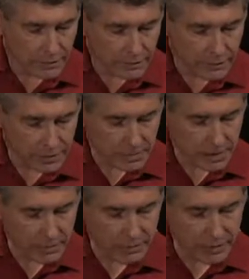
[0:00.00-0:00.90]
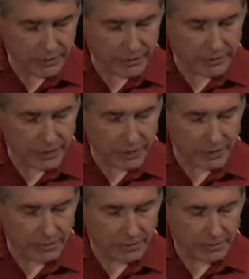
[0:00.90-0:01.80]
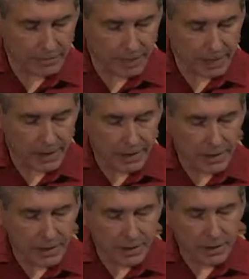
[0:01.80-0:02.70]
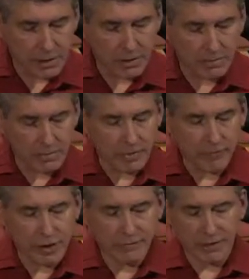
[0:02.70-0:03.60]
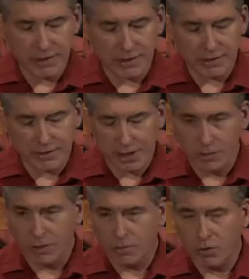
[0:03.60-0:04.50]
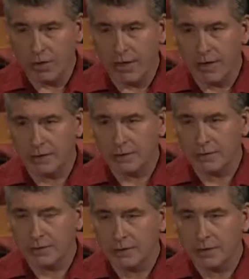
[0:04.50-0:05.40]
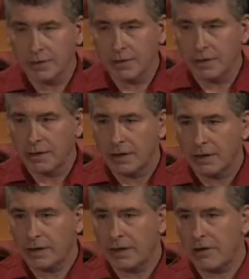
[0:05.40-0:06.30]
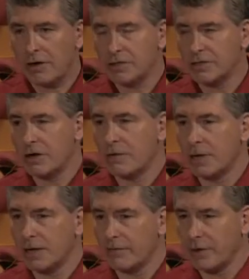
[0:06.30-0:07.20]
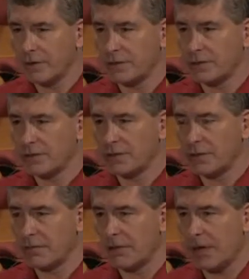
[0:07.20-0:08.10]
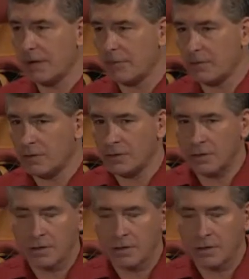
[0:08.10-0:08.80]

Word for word: First Peter 3:15 you know, before I read this, I want to point out there are so many verses in the Bible